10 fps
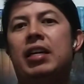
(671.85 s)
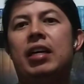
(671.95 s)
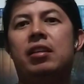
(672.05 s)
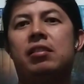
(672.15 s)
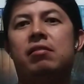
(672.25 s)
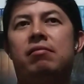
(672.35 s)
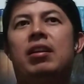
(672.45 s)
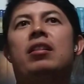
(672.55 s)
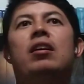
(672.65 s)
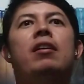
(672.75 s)
gets
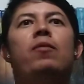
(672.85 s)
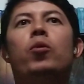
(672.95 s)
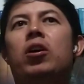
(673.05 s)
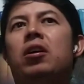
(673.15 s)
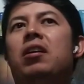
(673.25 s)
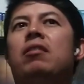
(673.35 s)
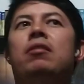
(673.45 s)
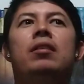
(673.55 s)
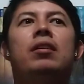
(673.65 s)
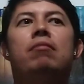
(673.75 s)
like the reward
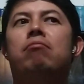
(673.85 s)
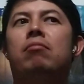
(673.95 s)
or the